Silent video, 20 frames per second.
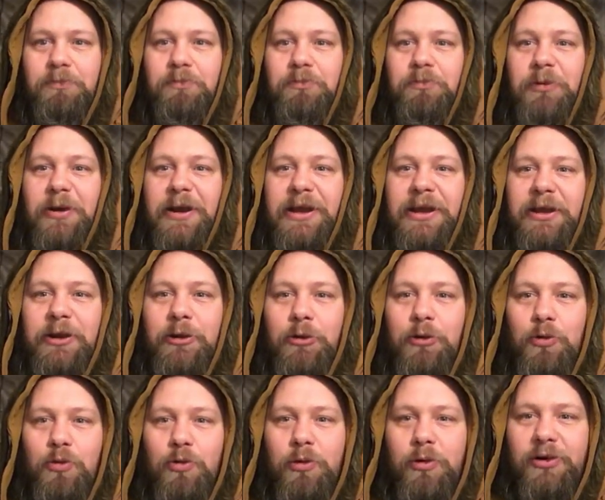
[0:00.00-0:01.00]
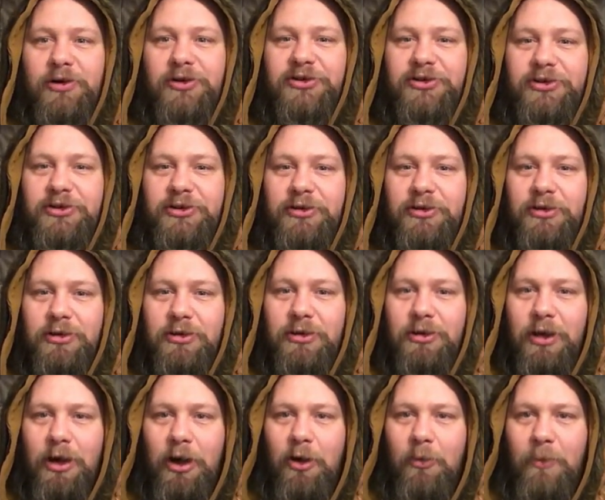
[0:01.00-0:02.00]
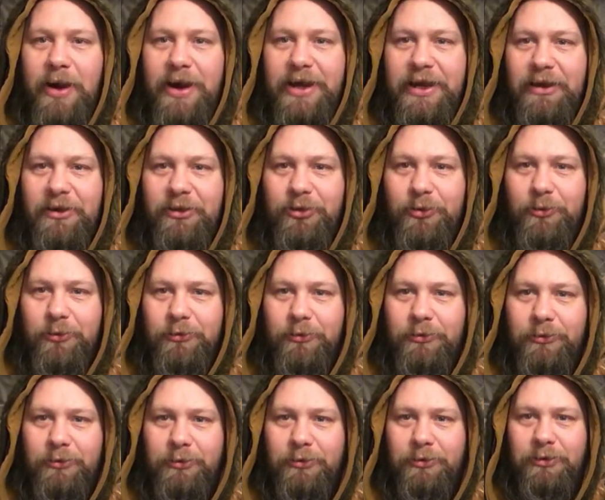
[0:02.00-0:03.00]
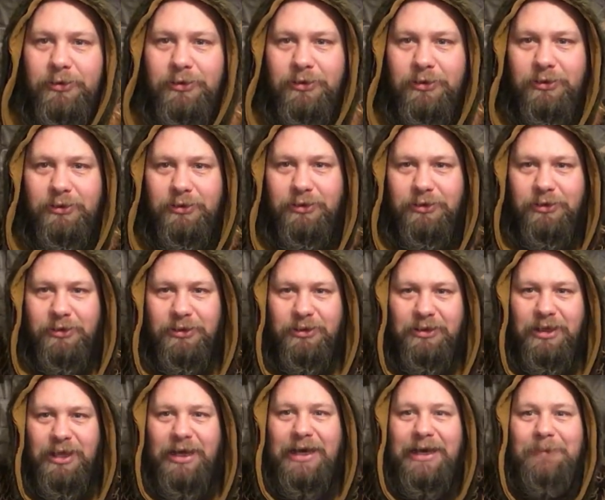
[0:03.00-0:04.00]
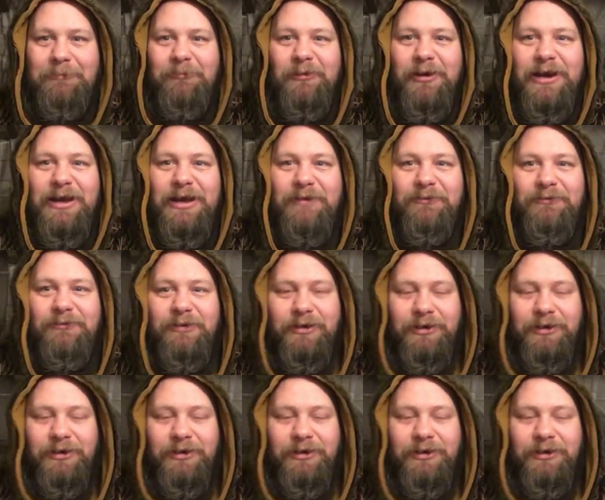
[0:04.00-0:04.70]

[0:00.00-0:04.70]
Bring your worst, Almighty Thor. I'm ready for